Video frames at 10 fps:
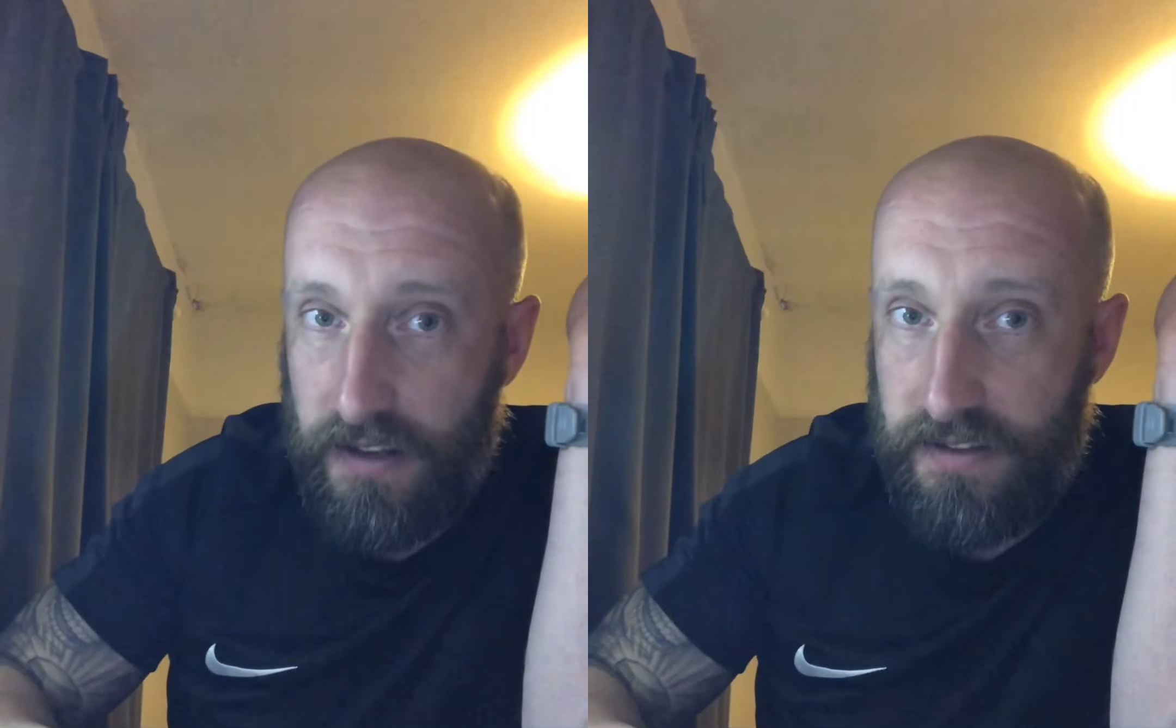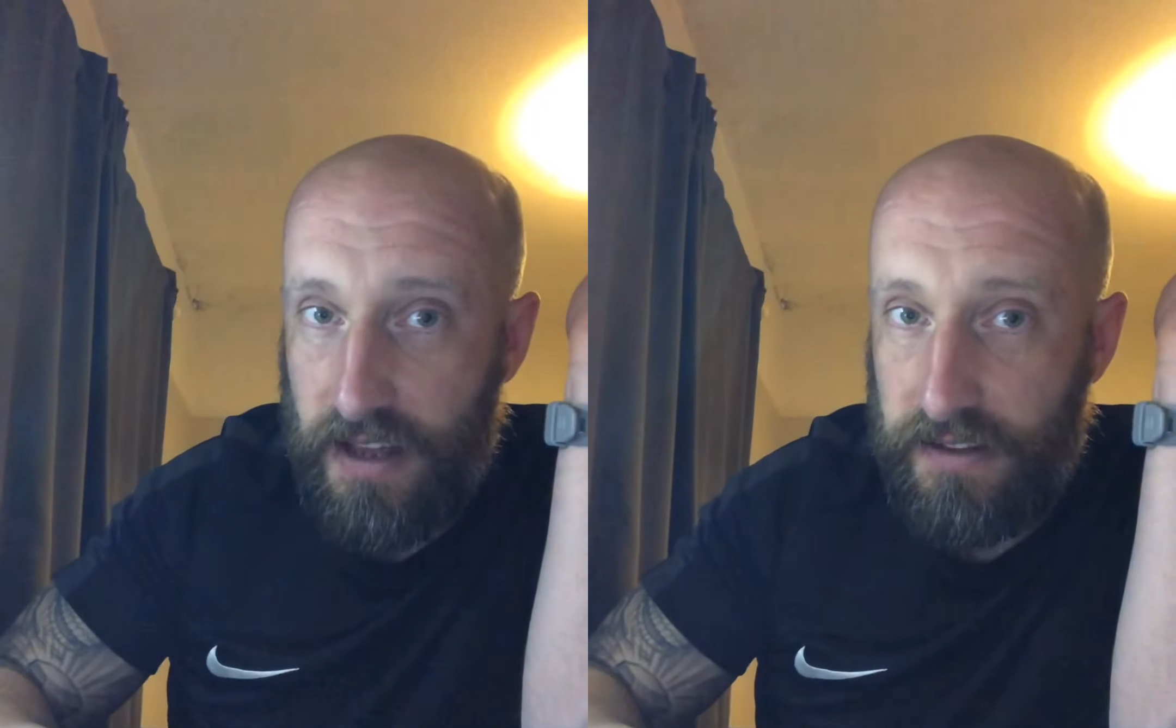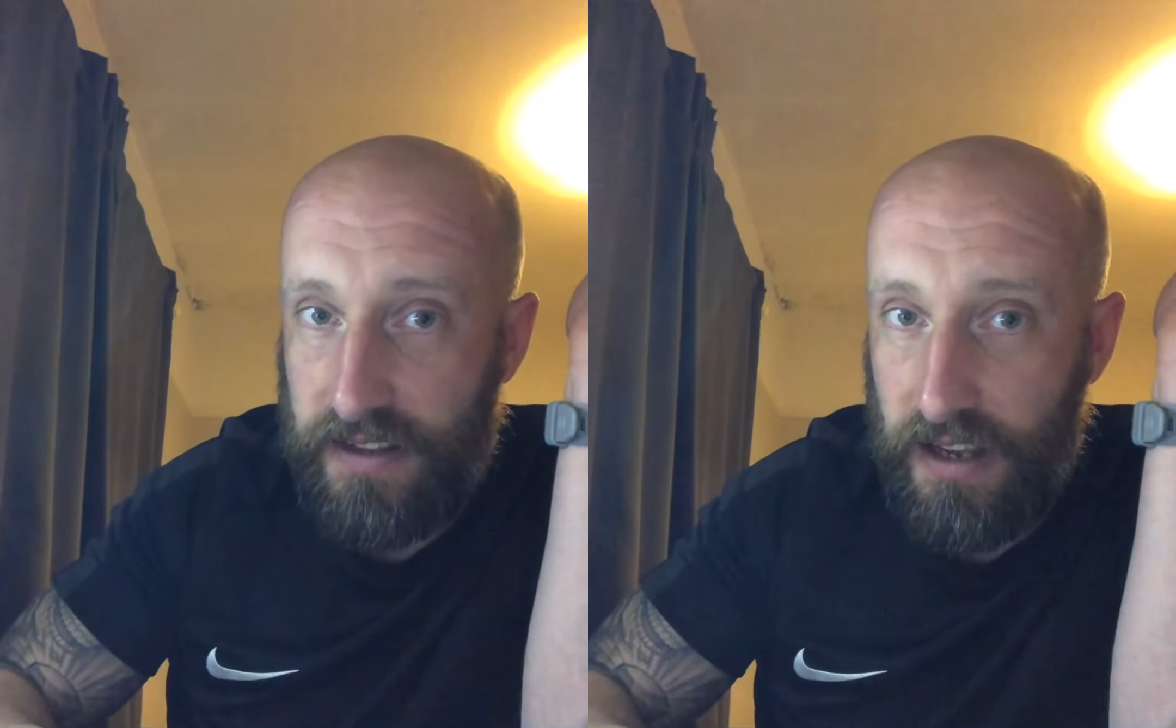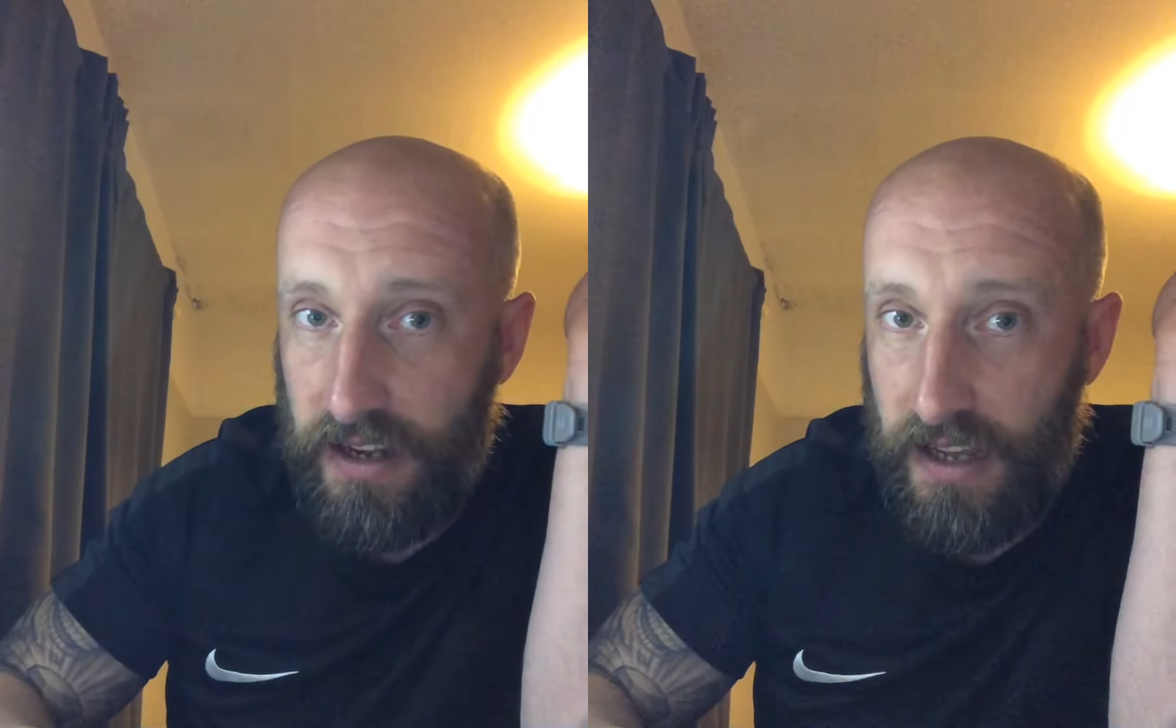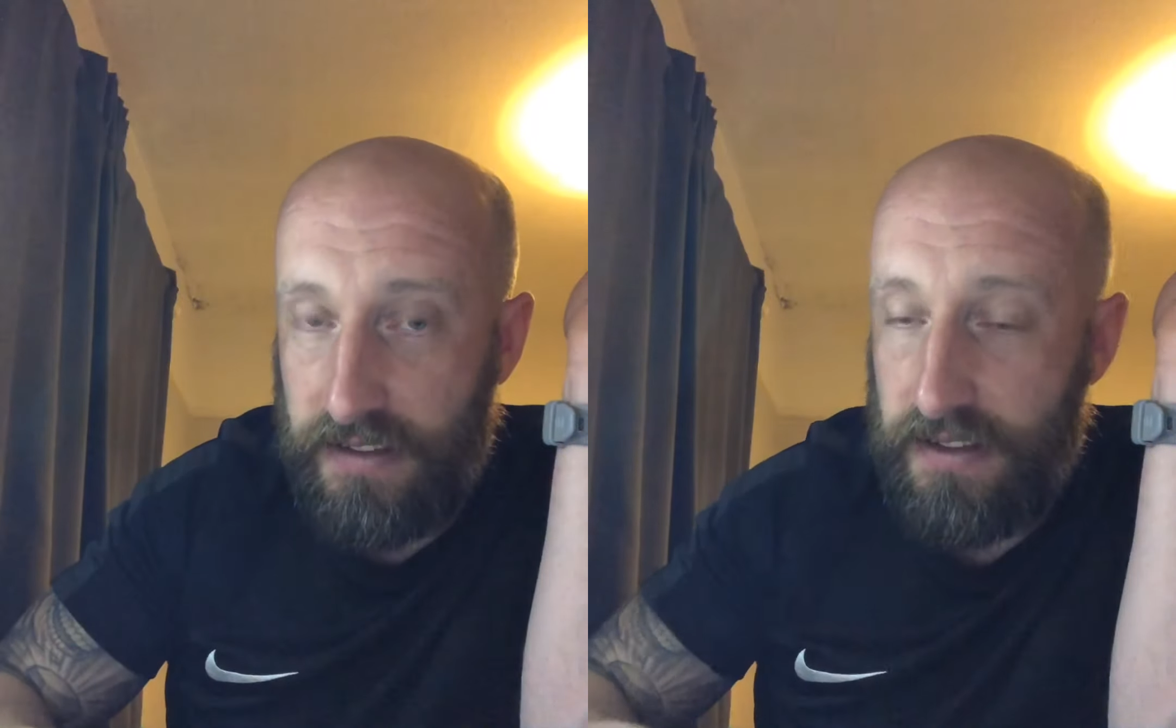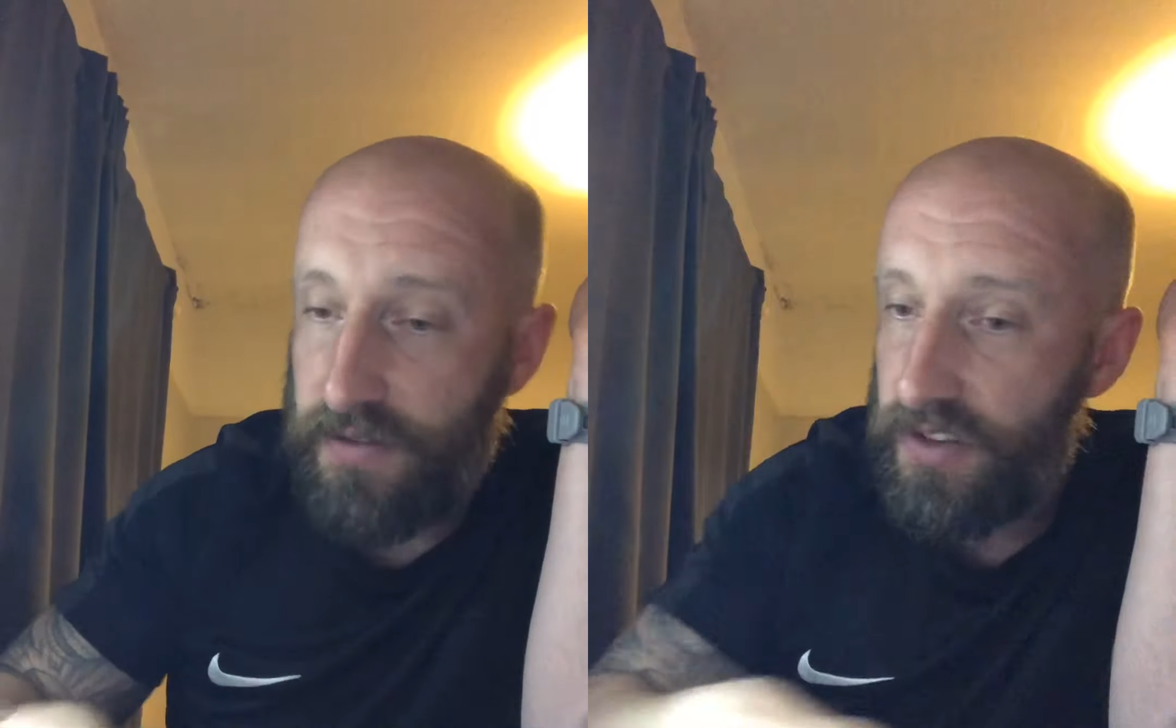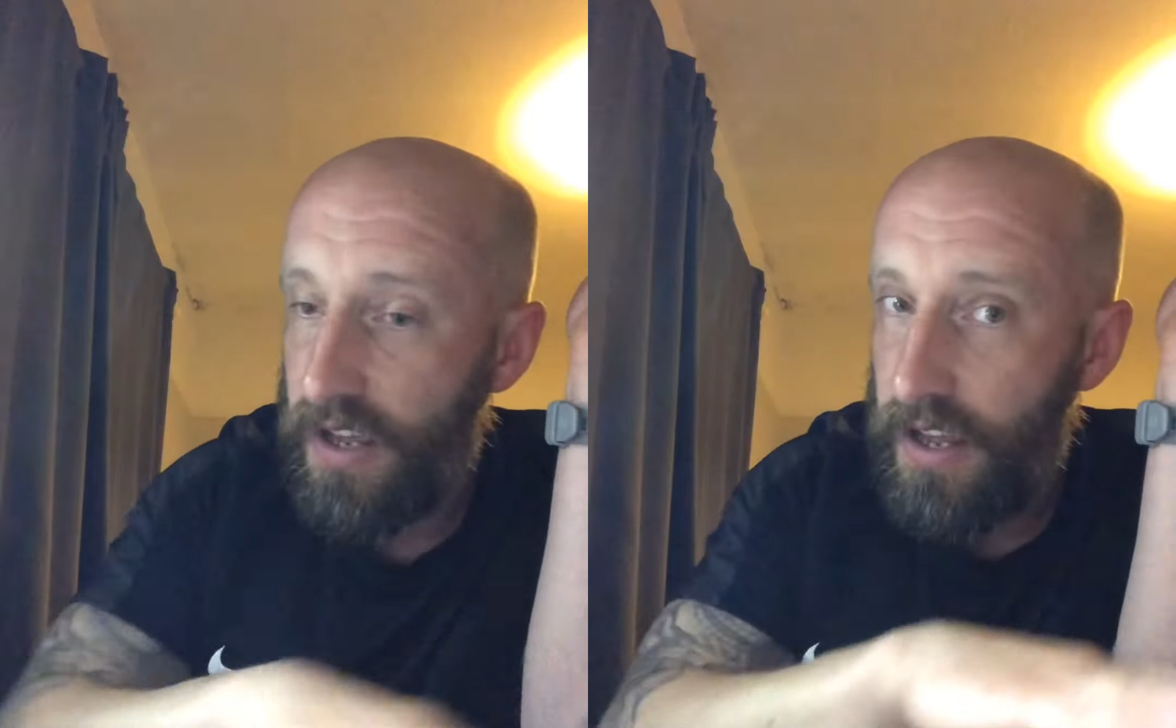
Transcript: 10-second negatives.